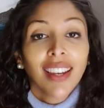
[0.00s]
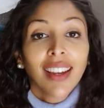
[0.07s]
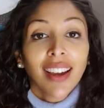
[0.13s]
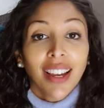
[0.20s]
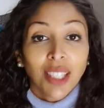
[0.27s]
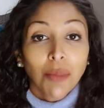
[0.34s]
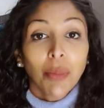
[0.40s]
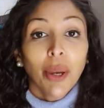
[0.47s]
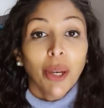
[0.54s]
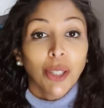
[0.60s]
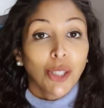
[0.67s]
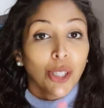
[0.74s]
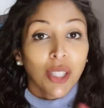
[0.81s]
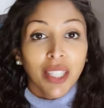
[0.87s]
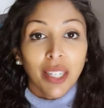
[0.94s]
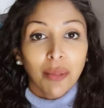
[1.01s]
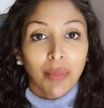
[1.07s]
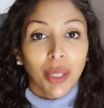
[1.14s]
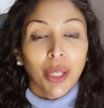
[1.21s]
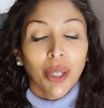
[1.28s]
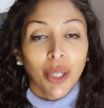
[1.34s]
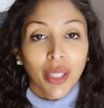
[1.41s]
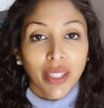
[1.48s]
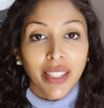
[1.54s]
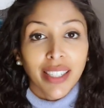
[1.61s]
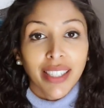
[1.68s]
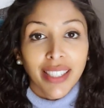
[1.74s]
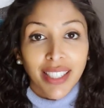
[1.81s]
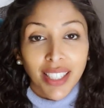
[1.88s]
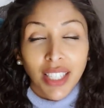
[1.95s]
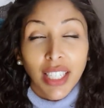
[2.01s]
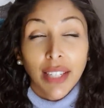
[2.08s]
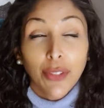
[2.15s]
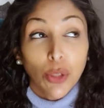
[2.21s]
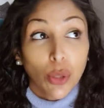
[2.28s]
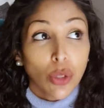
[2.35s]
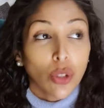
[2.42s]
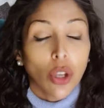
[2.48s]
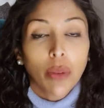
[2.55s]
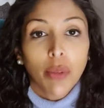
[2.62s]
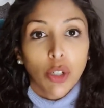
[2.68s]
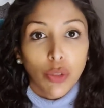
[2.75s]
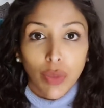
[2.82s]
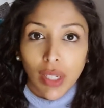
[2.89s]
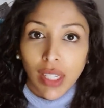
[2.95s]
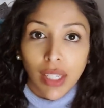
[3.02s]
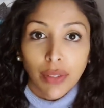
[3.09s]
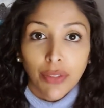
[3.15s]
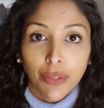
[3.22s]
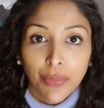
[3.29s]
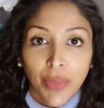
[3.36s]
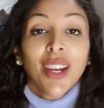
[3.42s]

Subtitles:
has purchased it, because it's going to give you so much relief.